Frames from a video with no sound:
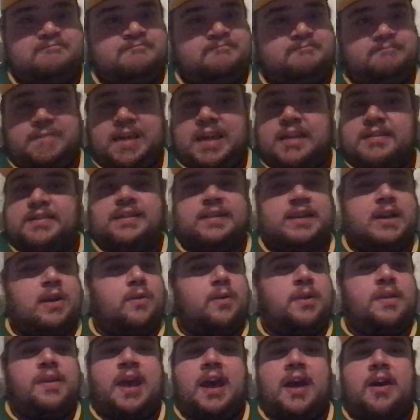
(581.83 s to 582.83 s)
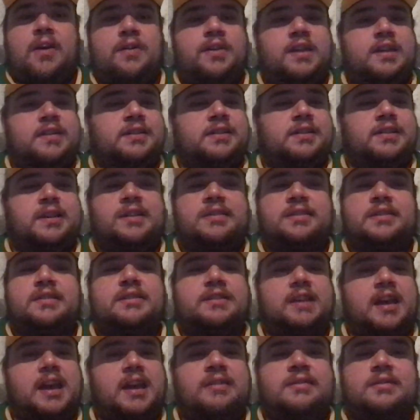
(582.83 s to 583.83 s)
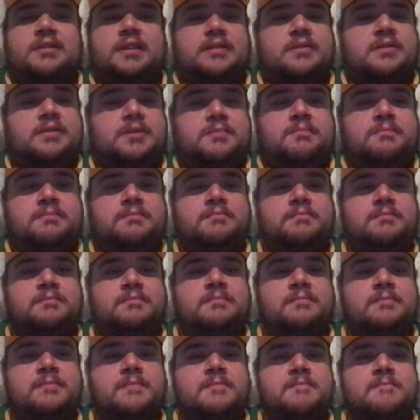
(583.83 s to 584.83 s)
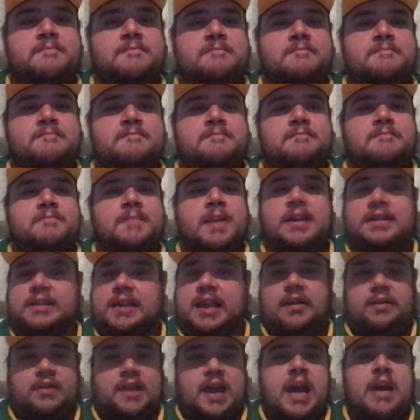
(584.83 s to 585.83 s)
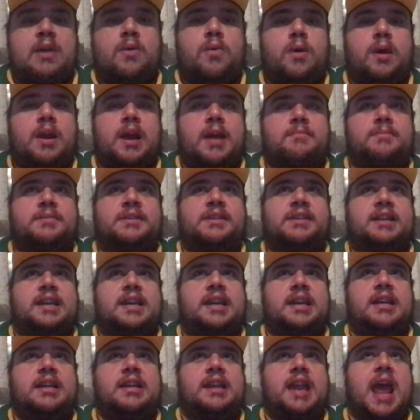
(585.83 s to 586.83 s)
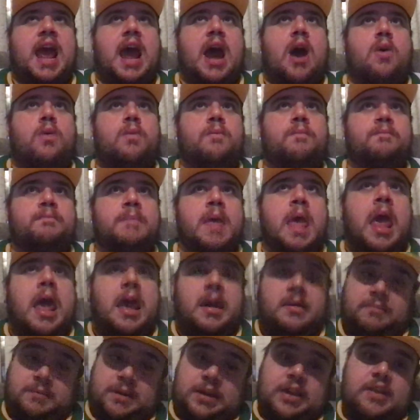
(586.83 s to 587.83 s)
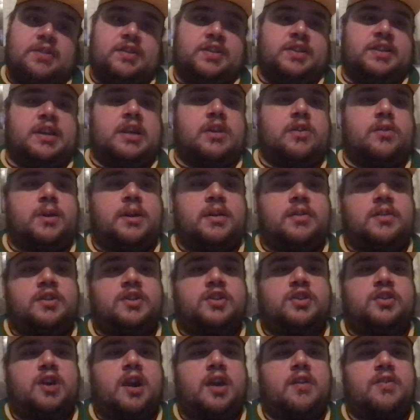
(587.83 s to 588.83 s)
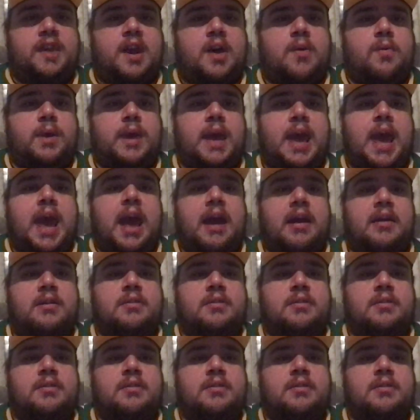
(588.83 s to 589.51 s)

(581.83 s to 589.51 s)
let's see where the hell this season takes us. Because I like what I'm seeing now, considering the start that we had.